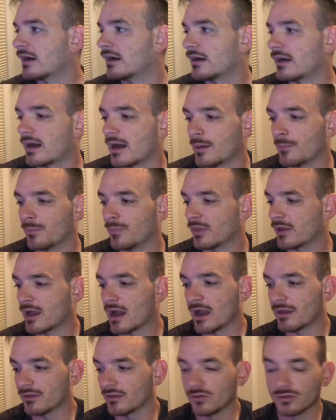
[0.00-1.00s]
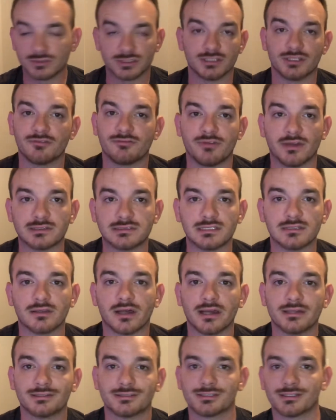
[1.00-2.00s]
I'm the guy that looks at the fancy
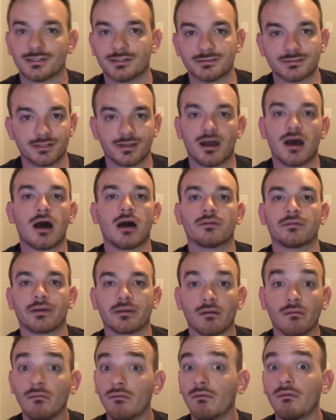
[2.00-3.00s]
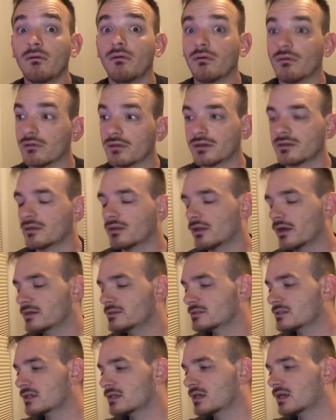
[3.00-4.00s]
lights and is in awe, like, ooh, look at the
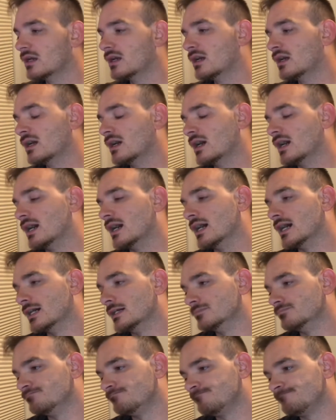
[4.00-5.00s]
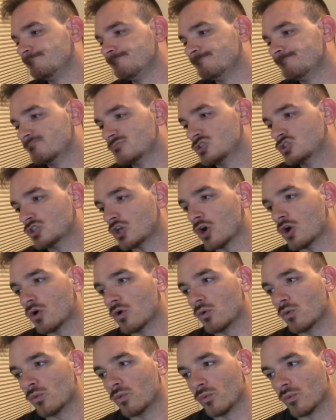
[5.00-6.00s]
lights.
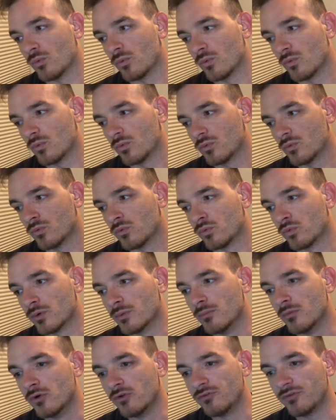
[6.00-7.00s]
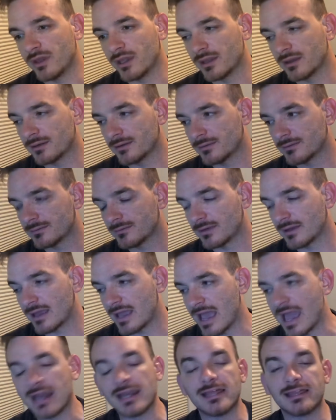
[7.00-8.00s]
So removing
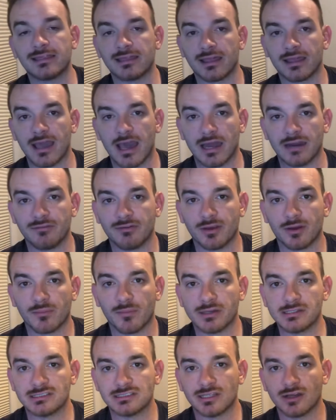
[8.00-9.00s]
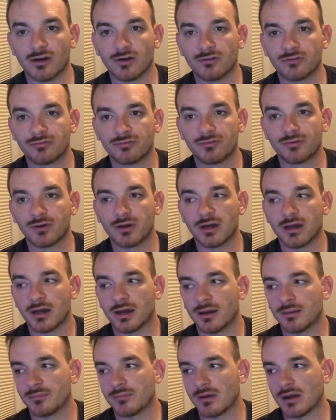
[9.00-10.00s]
anything out of here myself,
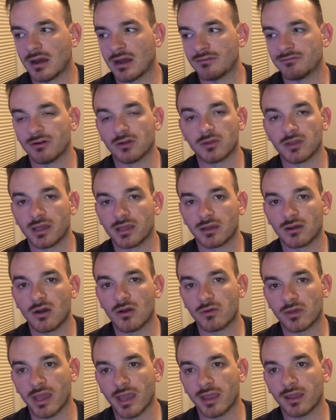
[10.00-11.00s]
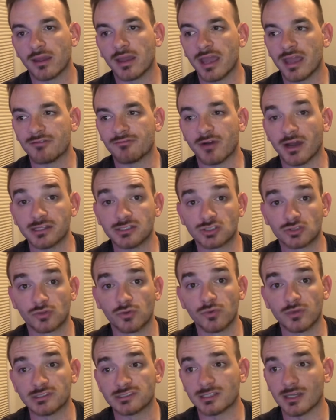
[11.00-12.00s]
I felt like, okay, if I
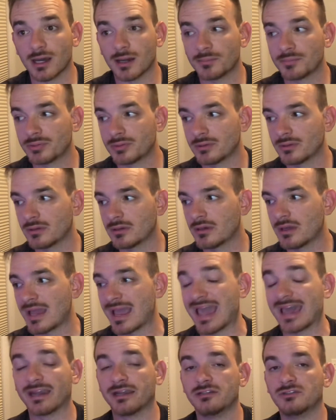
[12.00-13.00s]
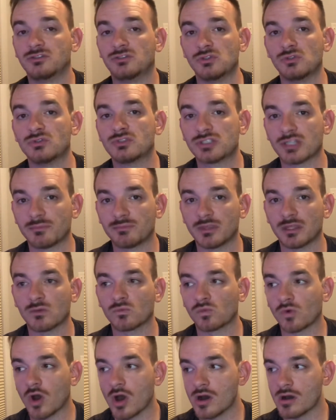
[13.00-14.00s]
screw this up and I do something
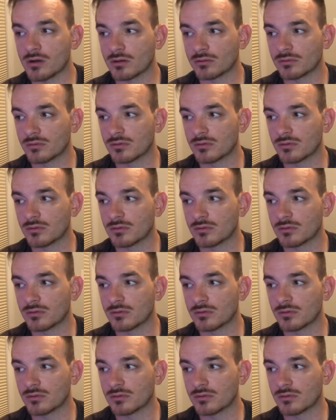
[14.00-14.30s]
wrong,